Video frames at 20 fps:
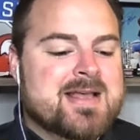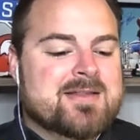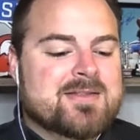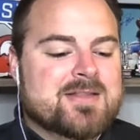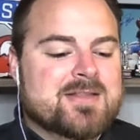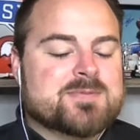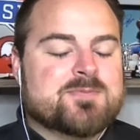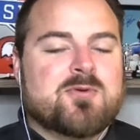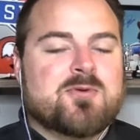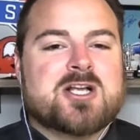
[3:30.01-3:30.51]

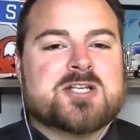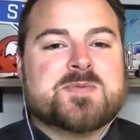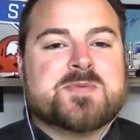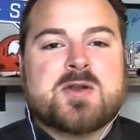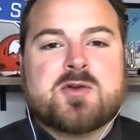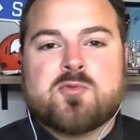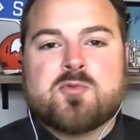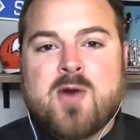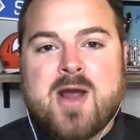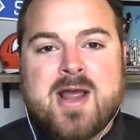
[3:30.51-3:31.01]
this
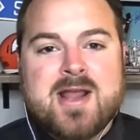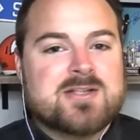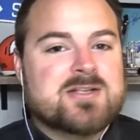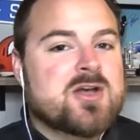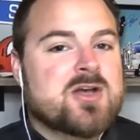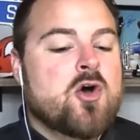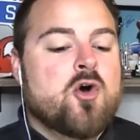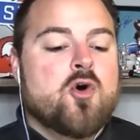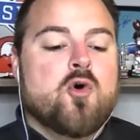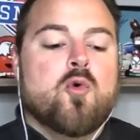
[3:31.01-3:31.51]
prospect ranked
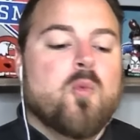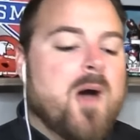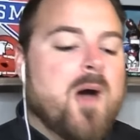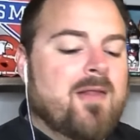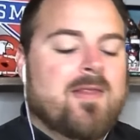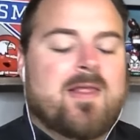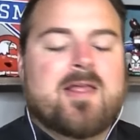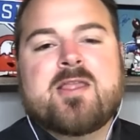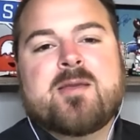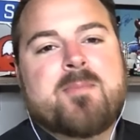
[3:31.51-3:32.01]

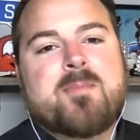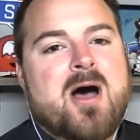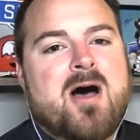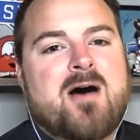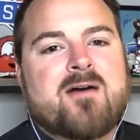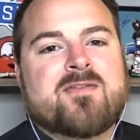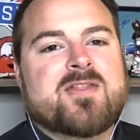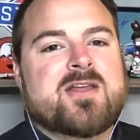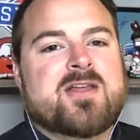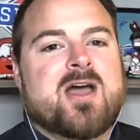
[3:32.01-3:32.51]
well and
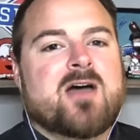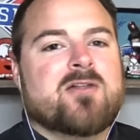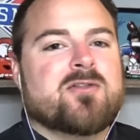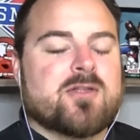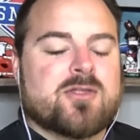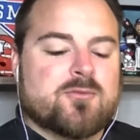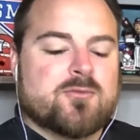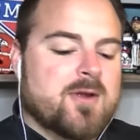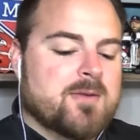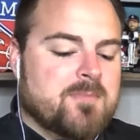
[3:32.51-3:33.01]
above the other
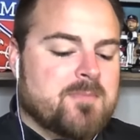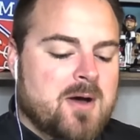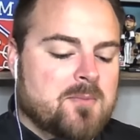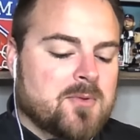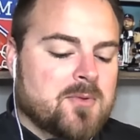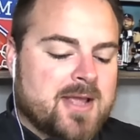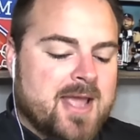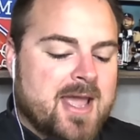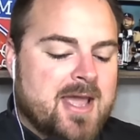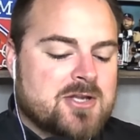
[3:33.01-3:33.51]
three
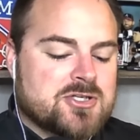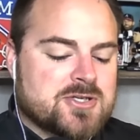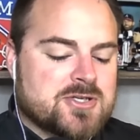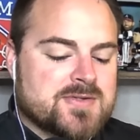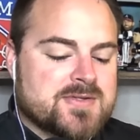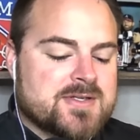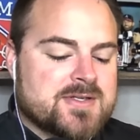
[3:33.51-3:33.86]
publications?